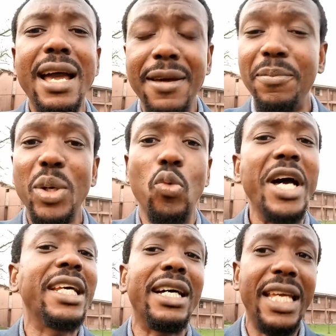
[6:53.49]
I
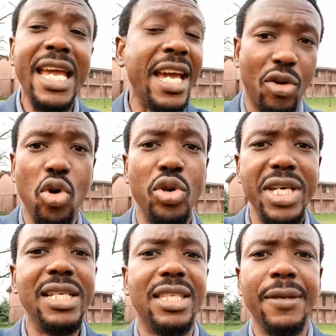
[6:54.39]
when our ego
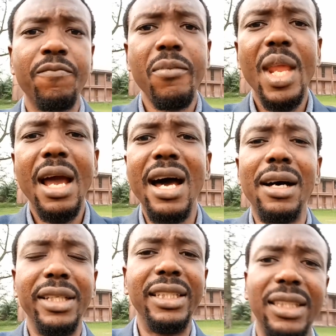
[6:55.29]
is
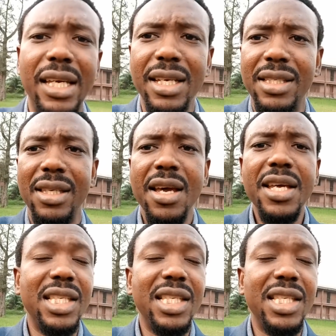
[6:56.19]
uh, is, is,